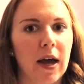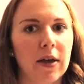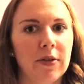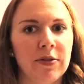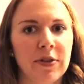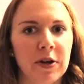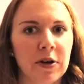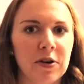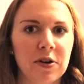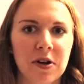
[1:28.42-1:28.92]

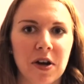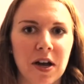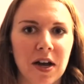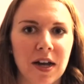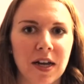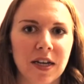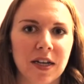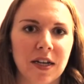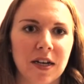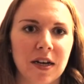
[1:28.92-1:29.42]

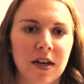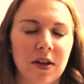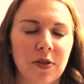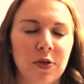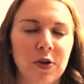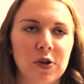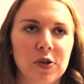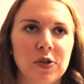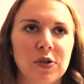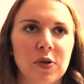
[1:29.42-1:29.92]

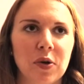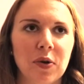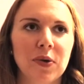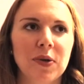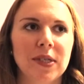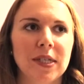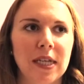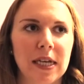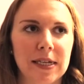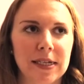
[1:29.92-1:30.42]
They're so
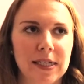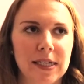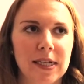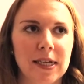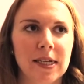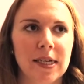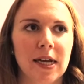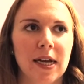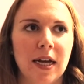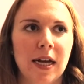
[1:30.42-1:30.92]

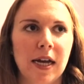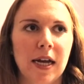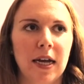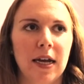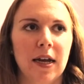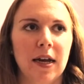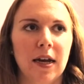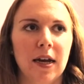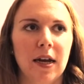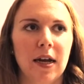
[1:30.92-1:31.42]
scented
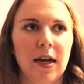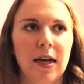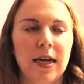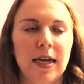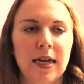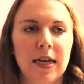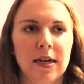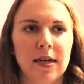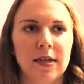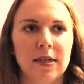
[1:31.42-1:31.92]

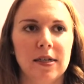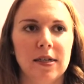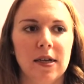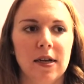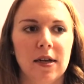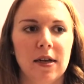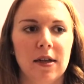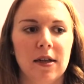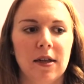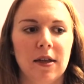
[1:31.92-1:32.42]
and
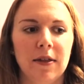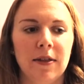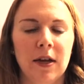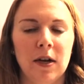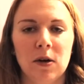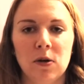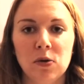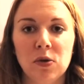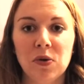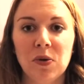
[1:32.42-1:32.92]
they
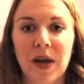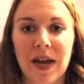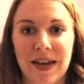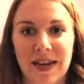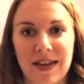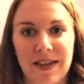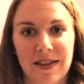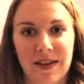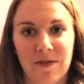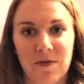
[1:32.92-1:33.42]
don't do
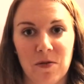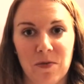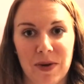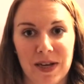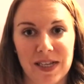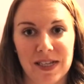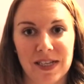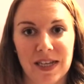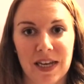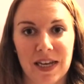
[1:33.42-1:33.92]
anything for
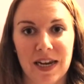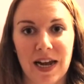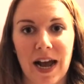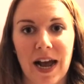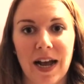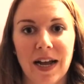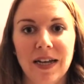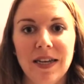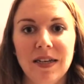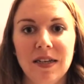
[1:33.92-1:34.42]
my skin.
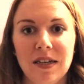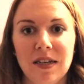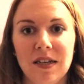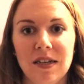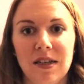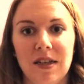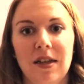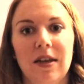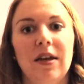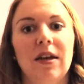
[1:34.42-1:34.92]
I
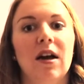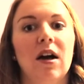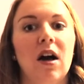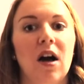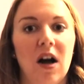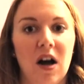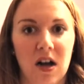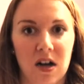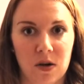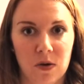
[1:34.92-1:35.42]
need like
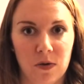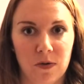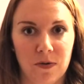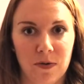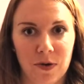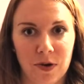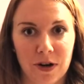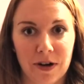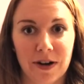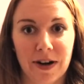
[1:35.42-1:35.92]

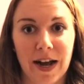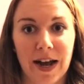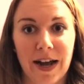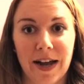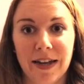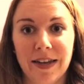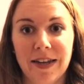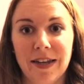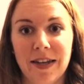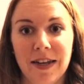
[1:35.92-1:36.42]
Aquaphor.
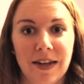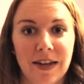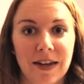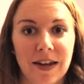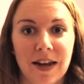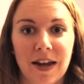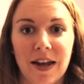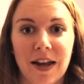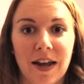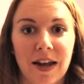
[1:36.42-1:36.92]
I
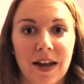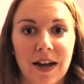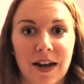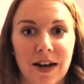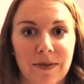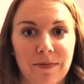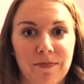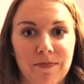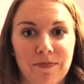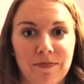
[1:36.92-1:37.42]
need
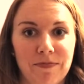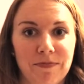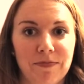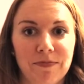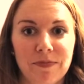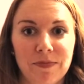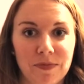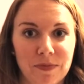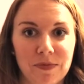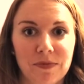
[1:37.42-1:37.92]

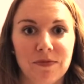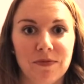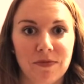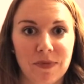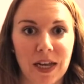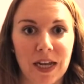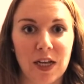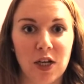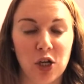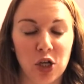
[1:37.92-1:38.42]

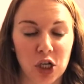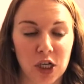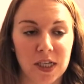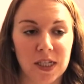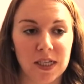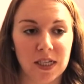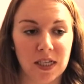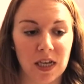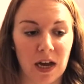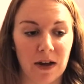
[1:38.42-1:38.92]
like
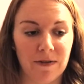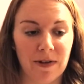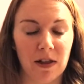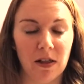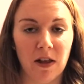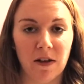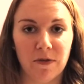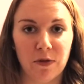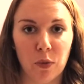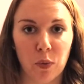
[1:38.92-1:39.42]
good stuff. I
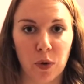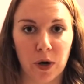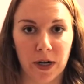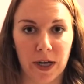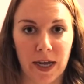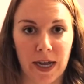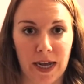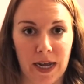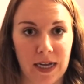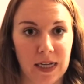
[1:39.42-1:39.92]
love the
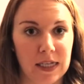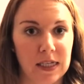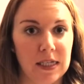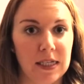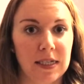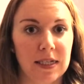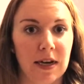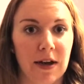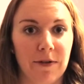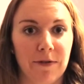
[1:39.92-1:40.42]
Working Hand
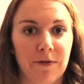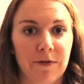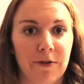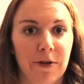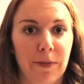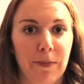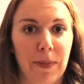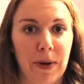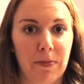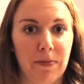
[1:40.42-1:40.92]
stuff
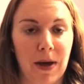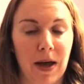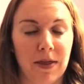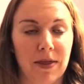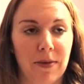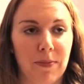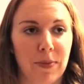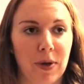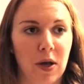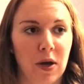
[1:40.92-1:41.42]
from Bed
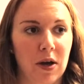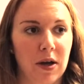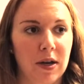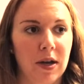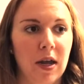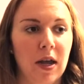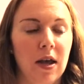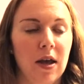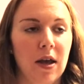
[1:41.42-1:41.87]
Bath & Beyond.